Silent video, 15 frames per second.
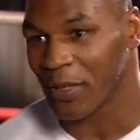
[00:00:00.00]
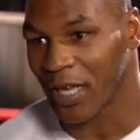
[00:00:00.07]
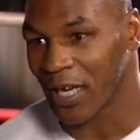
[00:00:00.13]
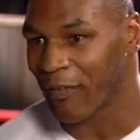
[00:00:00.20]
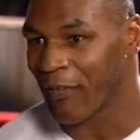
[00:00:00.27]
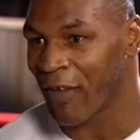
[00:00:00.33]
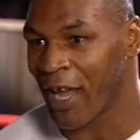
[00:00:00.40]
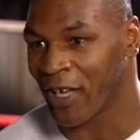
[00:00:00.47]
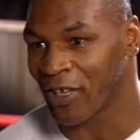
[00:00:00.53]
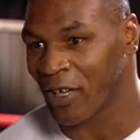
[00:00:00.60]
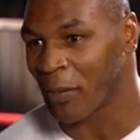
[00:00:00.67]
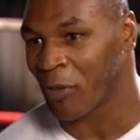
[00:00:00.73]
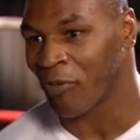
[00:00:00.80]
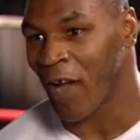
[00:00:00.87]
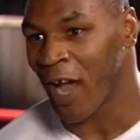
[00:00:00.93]
I'm going to take
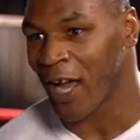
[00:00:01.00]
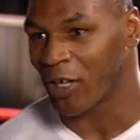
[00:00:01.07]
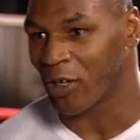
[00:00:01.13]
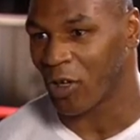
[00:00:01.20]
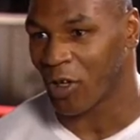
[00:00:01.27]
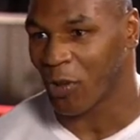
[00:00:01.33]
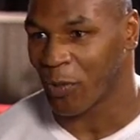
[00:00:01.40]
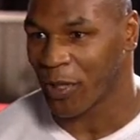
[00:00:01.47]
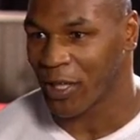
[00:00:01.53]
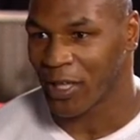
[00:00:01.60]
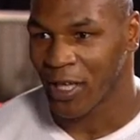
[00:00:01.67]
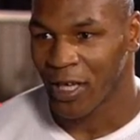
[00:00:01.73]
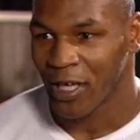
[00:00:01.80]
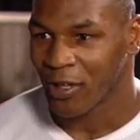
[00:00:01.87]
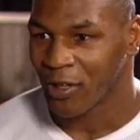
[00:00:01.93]
advantage. I'm going to ride it all the
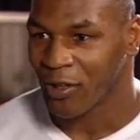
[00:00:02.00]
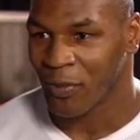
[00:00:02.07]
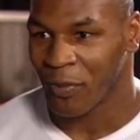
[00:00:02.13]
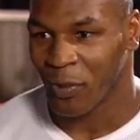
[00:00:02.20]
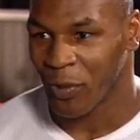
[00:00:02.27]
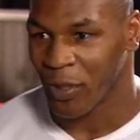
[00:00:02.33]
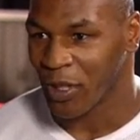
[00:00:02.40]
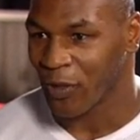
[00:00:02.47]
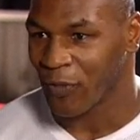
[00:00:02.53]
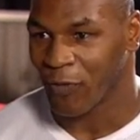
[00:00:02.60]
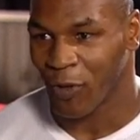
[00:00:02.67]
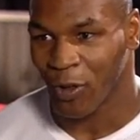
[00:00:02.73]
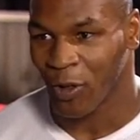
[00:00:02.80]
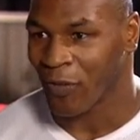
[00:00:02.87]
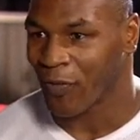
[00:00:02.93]
way till my
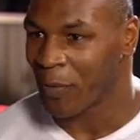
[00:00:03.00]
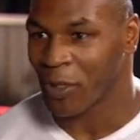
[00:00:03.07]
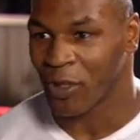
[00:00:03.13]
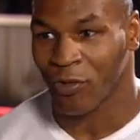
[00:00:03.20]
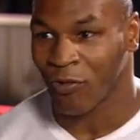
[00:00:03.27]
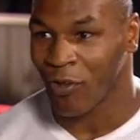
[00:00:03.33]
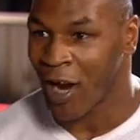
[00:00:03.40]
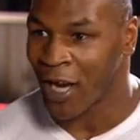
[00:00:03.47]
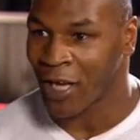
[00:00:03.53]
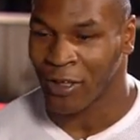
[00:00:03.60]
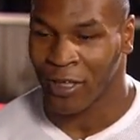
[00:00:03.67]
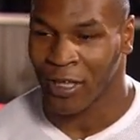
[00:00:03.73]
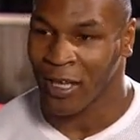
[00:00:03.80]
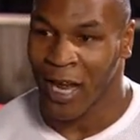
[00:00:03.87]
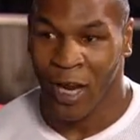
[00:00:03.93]
wheels fall off. I'm going to just
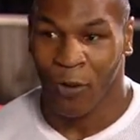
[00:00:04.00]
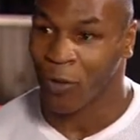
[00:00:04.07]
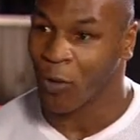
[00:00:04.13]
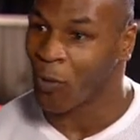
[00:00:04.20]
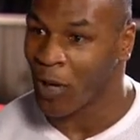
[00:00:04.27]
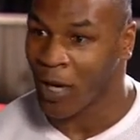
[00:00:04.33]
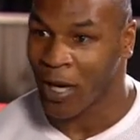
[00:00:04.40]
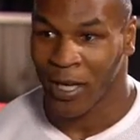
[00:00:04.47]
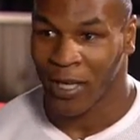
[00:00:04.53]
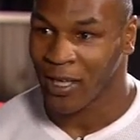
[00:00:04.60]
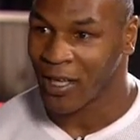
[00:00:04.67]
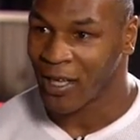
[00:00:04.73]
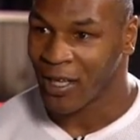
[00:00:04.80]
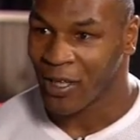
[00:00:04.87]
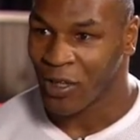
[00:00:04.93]
ride it to the end. I don't know why.